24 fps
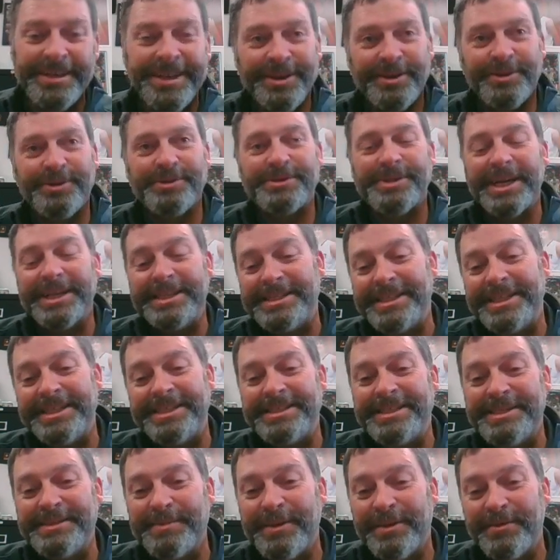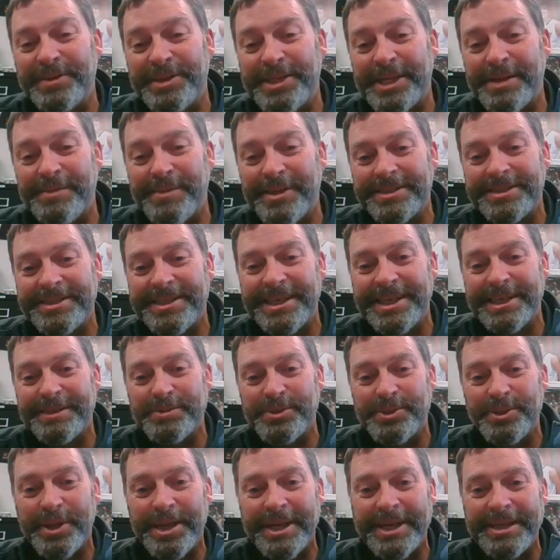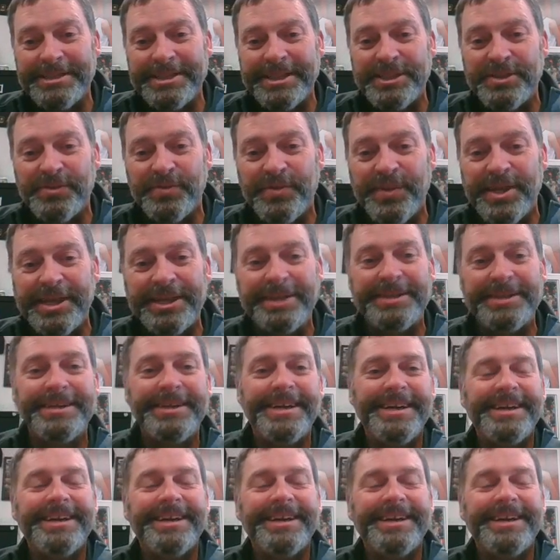Of course, I tease him every time I see him, so I guess that's fair.